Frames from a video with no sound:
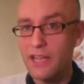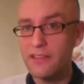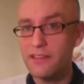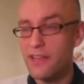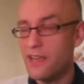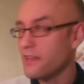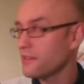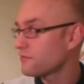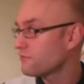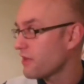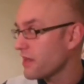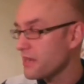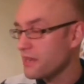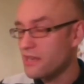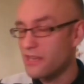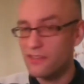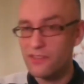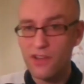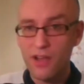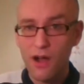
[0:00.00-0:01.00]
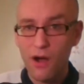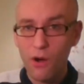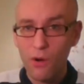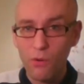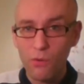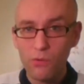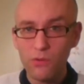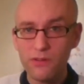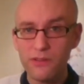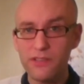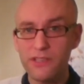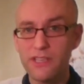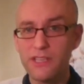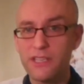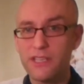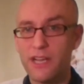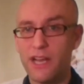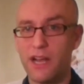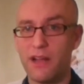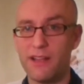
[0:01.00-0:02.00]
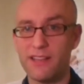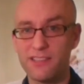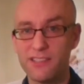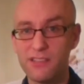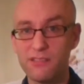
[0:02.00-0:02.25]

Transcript: Today it's raining, it's cold, it's